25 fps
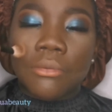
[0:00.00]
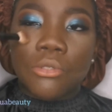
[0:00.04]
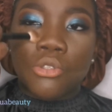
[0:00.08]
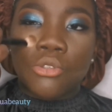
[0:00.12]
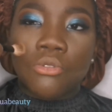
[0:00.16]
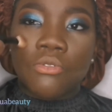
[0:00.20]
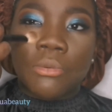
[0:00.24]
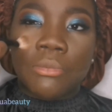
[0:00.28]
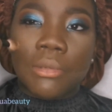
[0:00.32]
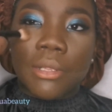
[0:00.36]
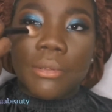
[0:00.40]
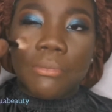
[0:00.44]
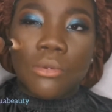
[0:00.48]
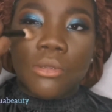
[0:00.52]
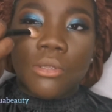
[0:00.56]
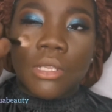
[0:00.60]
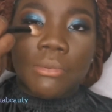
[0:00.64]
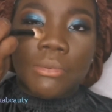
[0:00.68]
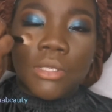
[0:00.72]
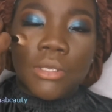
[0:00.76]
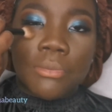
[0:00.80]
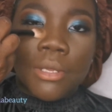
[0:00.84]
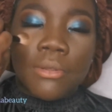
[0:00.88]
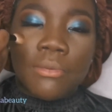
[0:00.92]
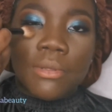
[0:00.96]
And then
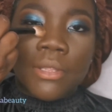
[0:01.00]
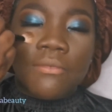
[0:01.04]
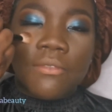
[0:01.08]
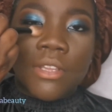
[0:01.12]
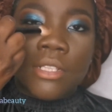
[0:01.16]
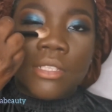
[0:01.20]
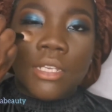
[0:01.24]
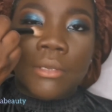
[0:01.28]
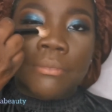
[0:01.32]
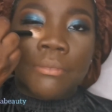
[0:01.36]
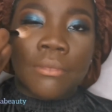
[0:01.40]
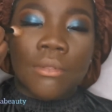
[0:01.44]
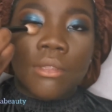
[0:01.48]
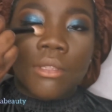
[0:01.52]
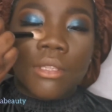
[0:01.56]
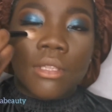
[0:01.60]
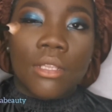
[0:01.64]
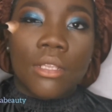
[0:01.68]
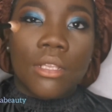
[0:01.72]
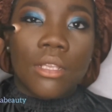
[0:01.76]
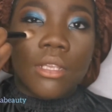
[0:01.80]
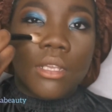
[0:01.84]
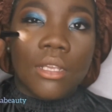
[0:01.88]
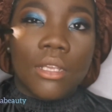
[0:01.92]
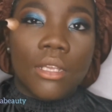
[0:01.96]
I went in
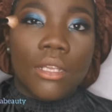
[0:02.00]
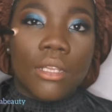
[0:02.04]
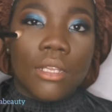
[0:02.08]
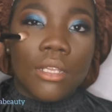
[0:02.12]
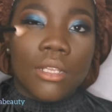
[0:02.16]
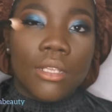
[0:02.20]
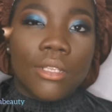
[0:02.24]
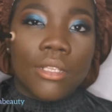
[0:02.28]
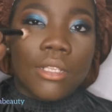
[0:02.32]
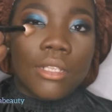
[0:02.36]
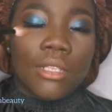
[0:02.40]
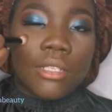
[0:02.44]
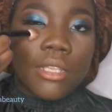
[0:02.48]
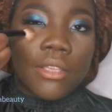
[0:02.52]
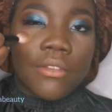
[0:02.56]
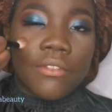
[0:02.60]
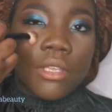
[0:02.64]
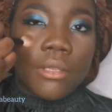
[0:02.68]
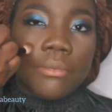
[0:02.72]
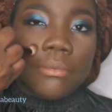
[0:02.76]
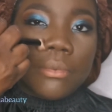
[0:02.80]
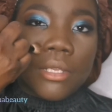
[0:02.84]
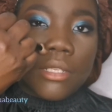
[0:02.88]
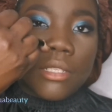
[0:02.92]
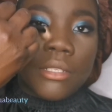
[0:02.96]
with
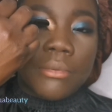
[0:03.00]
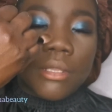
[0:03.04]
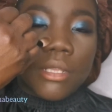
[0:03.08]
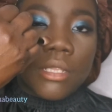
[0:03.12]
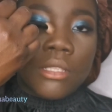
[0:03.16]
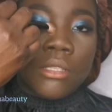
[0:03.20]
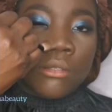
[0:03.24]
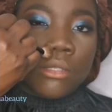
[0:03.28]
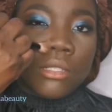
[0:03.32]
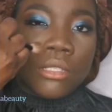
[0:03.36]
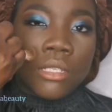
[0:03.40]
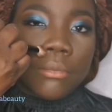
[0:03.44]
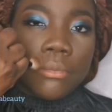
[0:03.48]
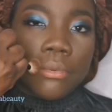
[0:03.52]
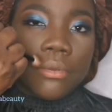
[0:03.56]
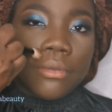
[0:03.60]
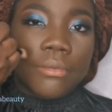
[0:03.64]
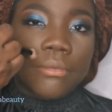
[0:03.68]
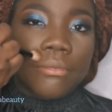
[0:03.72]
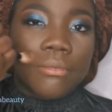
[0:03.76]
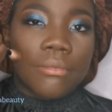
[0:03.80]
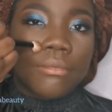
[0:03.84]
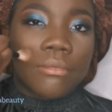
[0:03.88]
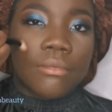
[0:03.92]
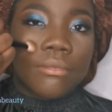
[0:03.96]
Laura
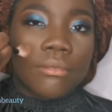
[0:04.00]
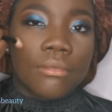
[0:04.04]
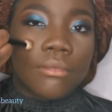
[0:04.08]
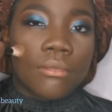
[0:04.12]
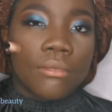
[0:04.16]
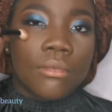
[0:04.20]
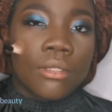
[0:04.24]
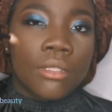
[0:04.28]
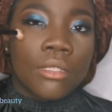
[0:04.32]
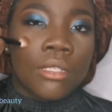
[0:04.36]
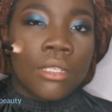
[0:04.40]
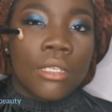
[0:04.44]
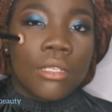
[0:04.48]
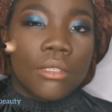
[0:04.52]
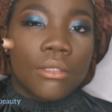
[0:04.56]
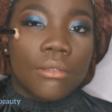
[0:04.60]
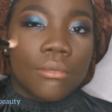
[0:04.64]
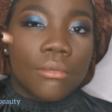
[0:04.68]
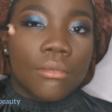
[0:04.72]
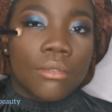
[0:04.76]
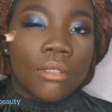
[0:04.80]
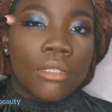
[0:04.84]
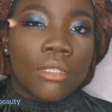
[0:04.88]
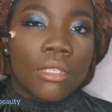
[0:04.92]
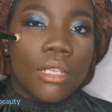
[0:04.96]
Mercier's
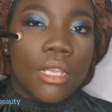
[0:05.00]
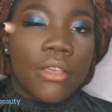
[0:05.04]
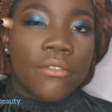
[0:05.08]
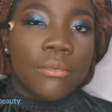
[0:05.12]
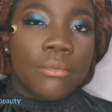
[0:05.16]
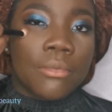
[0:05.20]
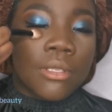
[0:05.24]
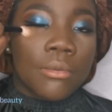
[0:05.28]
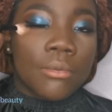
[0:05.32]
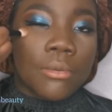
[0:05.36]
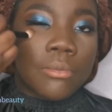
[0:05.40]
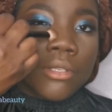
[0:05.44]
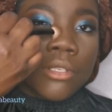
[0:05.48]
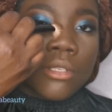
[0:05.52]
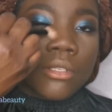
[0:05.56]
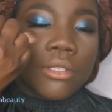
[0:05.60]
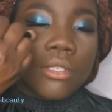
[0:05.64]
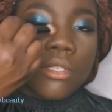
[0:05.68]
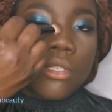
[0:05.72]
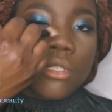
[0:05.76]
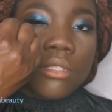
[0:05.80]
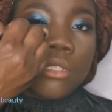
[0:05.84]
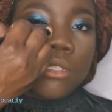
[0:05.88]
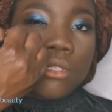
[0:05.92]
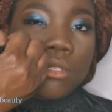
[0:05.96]
dark
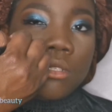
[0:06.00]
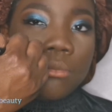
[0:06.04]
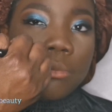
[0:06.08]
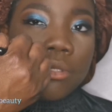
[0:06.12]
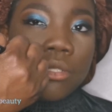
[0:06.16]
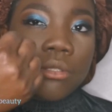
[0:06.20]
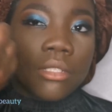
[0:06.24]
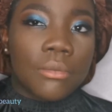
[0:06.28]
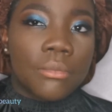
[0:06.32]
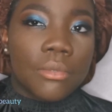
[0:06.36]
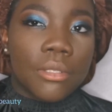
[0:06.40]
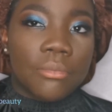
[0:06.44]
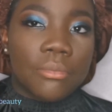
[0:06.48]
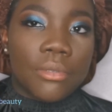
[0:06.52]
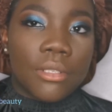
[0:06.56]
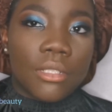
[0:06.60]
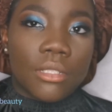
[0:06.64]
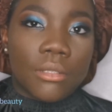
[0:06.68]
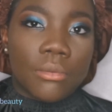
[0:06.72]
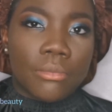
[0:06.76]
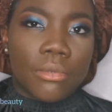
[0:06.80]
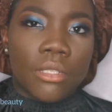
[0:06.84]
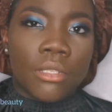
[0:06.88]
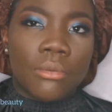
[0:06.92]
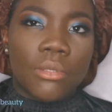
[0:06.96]
translucent powder. I can't
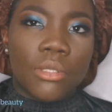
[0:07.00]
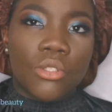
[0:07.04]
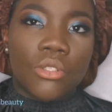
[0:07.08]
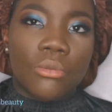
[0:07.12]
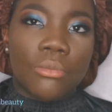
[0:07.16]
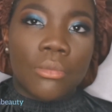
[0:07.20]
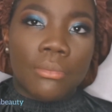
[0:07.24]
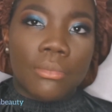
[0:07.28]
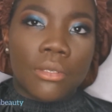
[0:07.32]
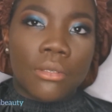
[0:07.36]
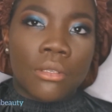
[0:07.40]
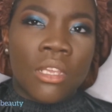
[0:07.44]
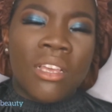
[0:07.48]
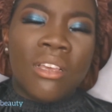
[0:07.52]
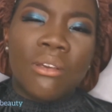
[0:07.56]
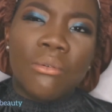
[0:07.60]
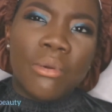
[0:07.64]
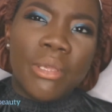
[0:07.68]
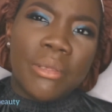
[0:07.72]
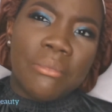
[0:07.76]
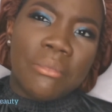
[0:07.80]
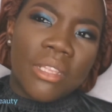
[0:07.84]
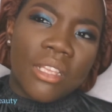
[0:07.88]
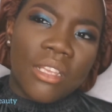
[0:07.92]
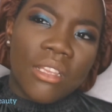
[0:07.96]
remember the color, but I'll put it in the
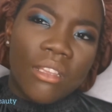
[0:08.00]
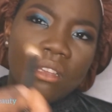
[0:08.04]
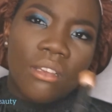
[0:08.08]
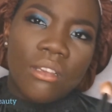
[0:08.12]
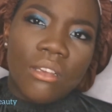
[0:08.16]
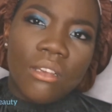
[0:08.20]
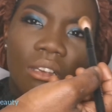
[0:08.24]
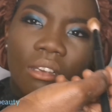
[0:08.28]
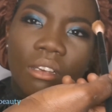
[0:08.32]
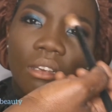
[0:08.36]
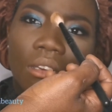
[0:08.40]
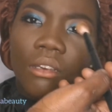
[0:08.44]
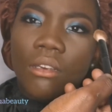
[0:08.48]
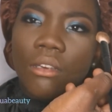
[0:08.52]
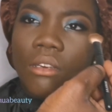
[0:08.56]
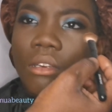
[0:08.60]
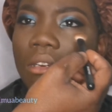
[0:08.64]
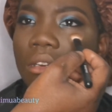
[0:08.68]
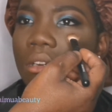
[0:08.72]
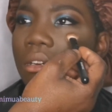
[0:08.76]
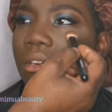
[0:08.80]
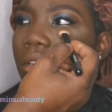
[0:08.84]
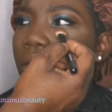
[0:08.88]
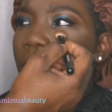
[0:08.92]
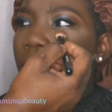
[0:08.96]
description box,
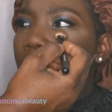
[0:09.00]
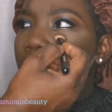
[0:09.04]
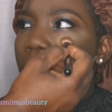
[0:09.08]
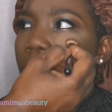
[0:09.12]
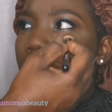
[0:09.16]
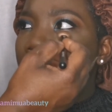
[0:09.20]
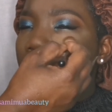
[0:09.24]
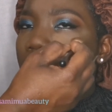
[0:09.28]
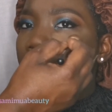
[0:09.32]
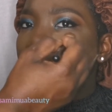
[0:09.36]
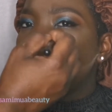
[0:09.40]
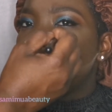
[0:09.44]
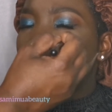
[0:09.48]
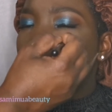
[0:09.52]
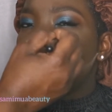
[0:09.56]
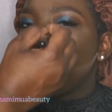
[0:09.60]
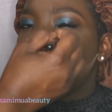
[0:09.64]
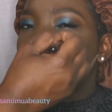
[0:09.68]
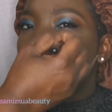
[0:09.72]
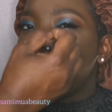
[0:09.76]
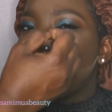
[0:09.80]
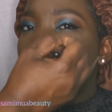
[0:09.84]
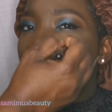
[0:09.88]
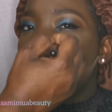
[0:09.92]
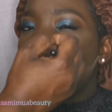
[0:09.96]

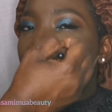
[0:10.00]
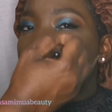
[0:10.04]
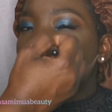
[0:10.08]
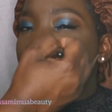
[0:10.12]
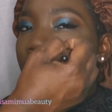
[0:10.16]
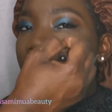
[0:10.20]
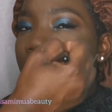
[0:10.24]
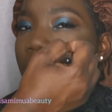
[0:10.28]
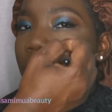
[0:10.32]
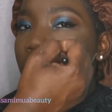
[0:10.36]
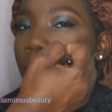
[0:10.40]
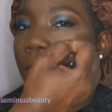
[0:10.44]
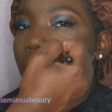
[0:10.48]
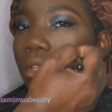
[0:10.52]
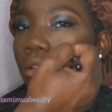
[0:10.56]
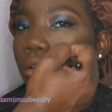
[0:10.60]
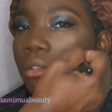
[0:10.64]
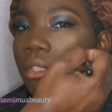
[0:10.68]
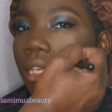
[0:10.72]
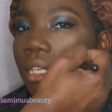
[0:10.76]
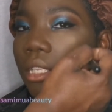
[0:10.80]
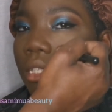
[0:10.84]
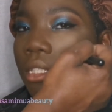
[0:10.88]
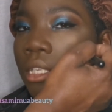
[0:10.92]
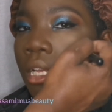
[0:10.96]
to
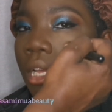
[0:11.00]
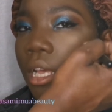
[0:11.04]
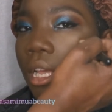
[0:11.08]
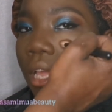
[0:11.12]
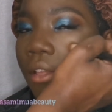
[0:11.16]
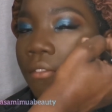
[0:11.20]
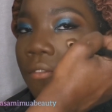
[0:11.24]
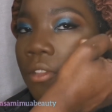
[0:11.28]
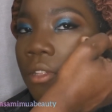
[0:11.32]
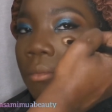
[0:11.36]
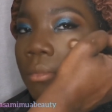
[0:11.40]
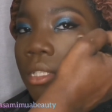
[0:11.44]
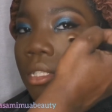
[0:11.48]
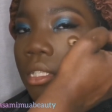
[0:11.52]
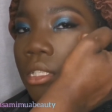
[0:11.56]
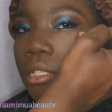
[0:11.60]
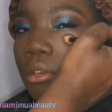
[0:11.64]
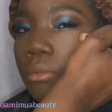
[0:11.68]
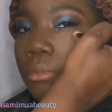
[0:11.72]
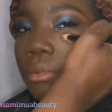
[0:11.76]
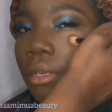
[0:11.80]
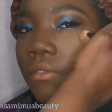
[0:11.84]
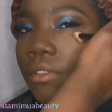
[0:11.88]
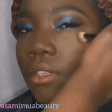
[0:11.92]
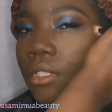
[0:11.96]

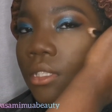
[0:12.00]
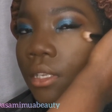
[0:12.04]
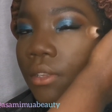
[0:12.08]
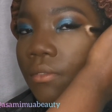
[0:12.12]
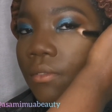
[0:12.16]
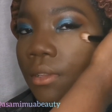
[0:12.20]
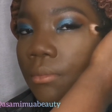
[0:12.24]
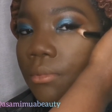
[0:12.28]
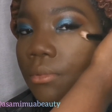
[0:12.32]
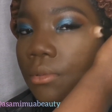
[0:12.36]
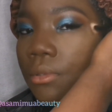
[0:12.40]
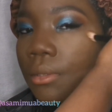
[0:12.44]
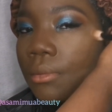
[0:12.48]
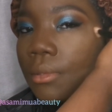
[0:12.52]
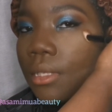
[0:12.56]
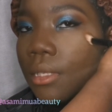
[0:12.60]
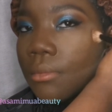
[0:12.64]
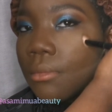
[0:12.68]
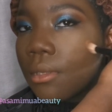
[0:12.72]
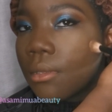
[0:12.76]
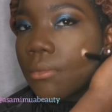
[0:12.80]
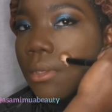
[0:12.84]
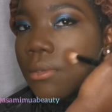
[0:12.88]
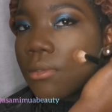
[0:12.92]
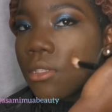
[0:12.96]
blend out her lower
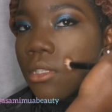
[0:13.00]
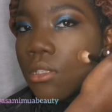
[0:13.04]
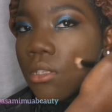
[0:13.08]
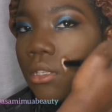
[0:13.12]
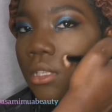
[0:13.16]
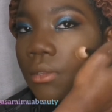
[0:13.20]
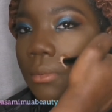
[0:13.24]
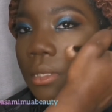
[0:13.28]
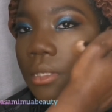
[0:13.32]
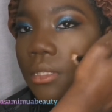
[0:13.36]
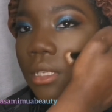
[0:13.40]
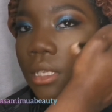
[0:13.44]
lash, her